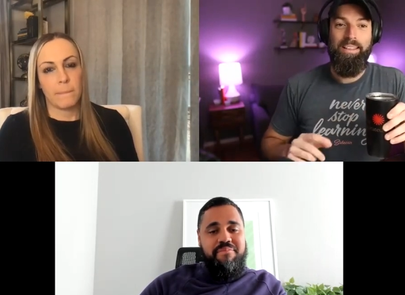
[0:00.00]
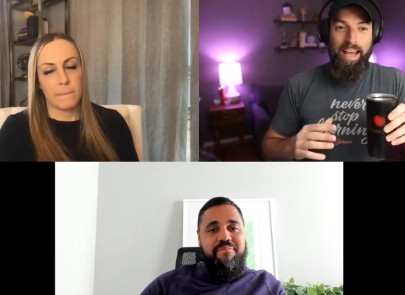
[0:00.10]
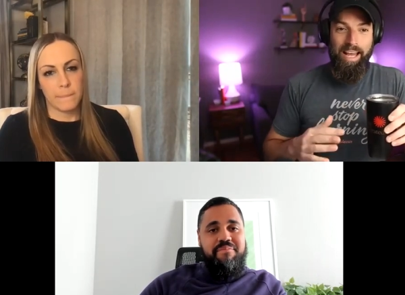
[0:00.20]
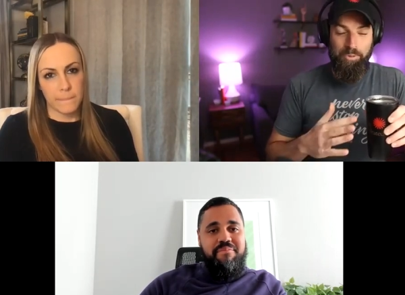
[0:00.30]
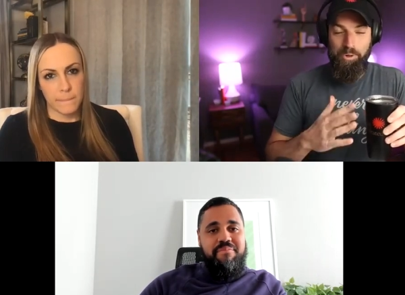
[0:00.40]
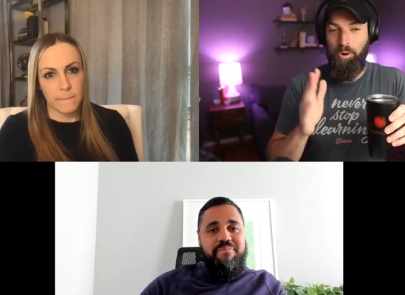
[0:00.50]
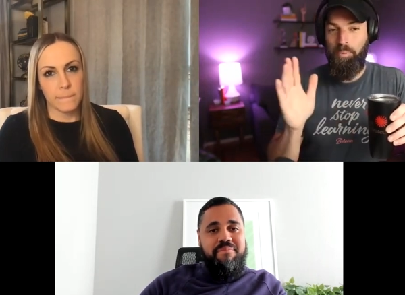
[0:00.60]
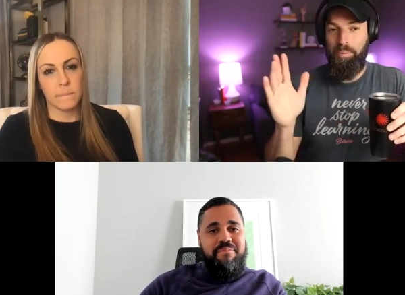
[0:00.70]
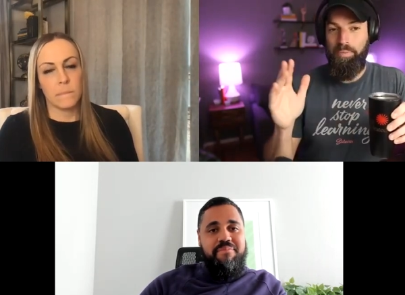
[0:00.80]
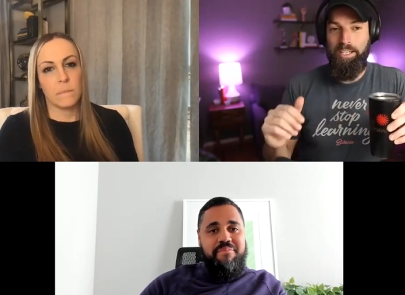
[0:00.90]
Speaker 1: that's where you
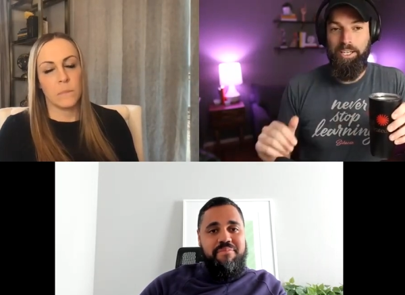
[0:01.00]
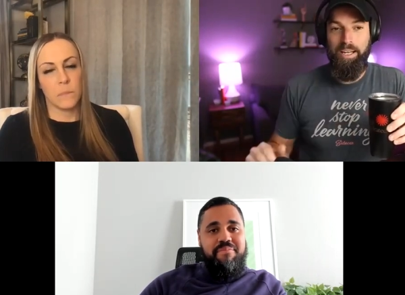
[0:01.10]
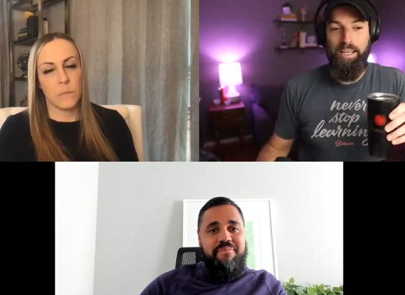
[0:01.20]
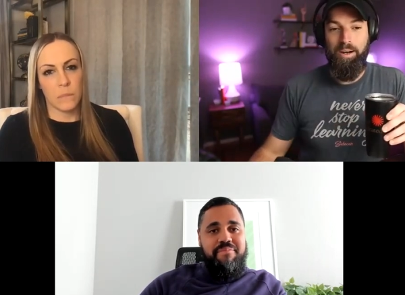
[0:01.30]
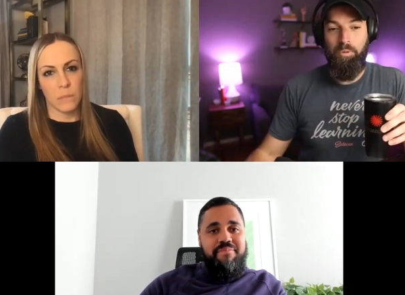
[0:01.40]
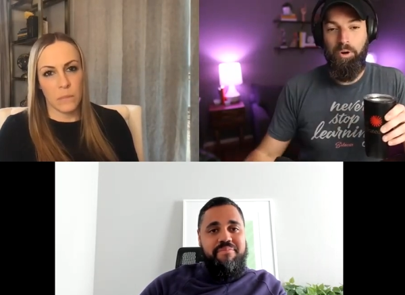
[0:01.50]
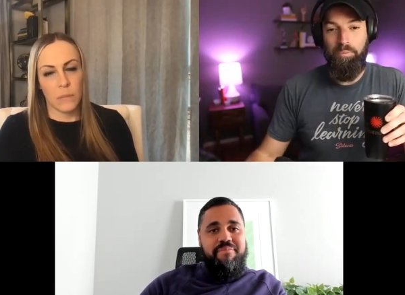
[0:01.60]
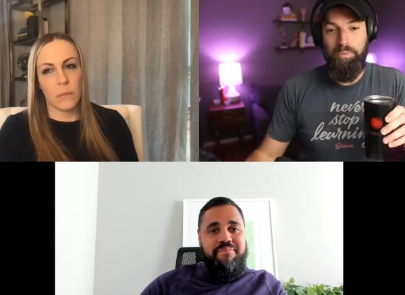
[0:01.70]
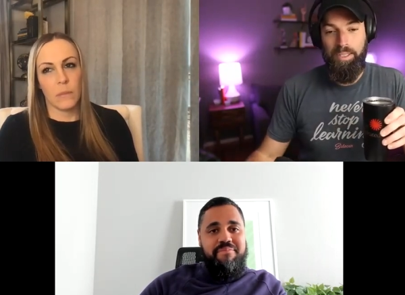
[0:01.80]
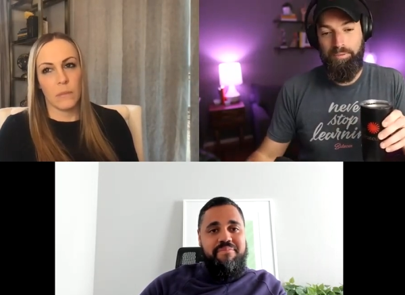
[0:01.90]
open up that giant can of
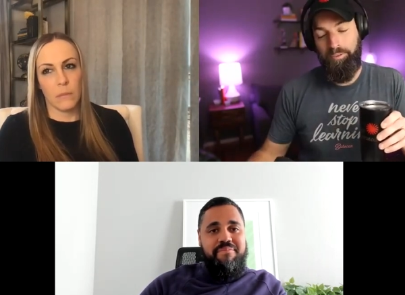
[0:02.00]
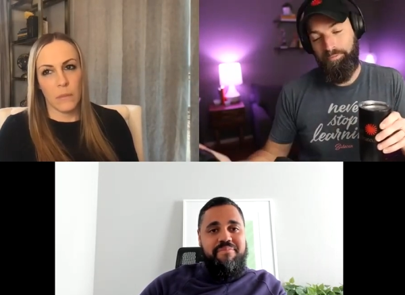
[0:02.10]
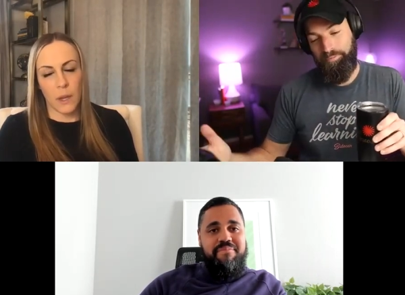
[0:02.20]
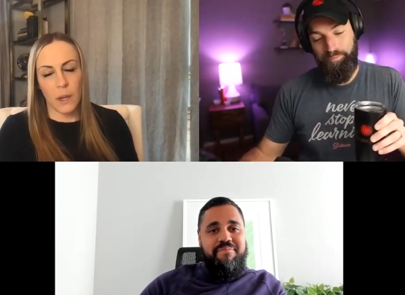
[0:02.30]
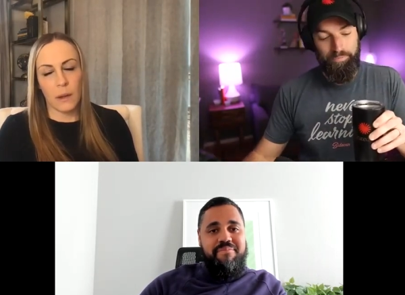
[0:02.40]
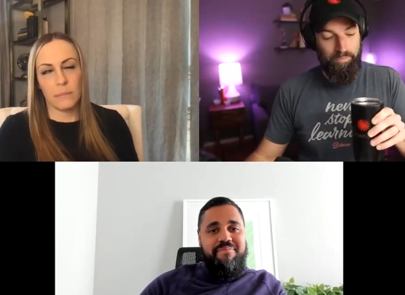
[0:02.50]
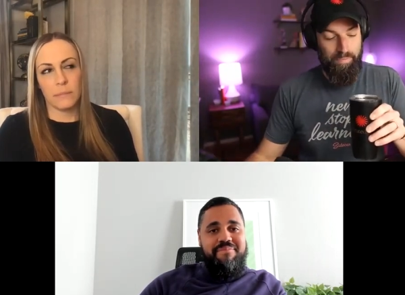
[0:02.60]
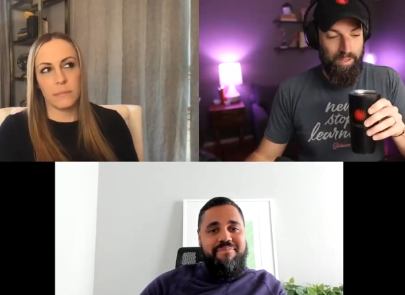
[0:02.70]
worms. Yeah.